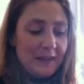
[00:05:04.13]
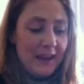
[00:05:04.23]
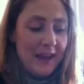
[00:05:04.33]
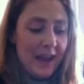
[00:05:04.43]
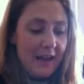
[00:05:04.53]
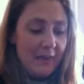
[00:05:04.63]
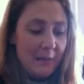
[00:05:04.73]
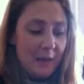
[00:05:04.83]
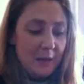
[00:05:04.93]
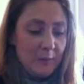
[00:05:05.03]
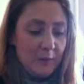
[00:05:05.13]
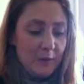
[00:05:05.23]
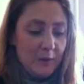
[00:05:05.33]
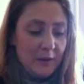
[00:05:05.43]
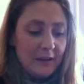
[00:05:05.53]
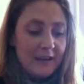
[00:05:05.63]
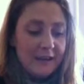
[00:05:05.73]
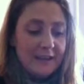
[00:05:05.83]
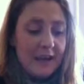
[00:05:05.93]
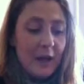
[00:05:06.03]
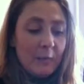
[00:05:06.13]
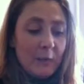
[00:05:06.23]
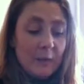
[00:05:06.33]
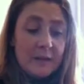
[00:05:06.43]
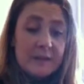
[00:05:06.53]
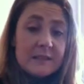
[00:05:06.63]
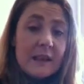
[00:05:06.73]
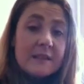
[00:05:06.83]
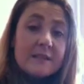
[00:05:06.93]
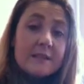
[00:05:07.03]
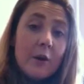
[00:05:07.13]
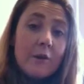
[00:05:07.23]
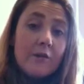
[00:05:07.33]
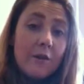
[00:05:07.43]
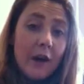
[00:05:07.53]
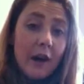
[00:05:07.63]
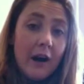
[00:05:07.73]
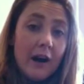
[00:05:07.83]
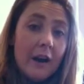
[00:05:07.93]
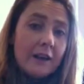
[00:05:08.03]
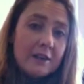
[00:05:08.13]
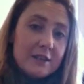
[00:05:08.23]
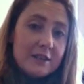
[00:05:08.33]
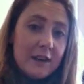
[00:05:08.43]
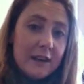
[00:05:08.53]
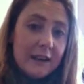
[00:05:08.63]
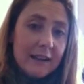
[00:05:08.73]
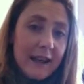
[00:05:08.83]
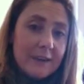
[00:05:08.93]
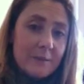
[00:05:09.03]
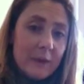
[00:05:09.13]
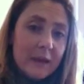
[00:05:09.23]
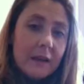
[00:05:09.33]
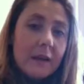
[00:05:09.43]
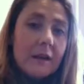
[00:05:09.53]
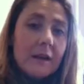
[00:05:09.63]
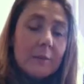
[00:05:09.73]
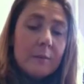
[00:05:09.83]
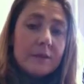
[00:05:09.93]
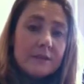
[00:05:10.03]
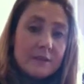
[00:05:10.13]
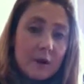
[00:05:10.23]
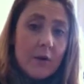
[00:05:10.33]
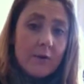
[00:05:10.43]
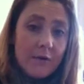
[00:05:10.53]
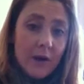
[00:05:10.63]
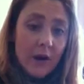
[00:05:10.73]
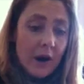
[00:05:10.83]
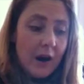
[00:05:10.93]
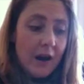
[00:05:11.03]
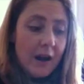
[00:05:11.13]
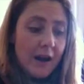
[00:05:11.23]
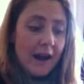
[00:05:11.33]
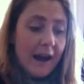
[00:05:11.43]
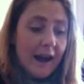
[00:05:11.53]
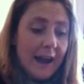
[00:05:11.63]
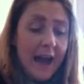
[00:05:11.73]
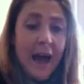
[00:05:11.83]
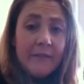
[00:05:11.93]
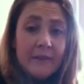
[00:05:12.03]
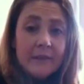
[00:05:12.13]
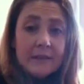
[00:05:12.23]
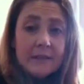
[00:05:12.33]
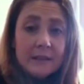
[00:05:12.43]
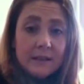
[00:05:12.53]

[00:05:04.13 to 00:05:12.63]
that I have on my computer to help me with this. And so far, I just started it last week, but so far I haven't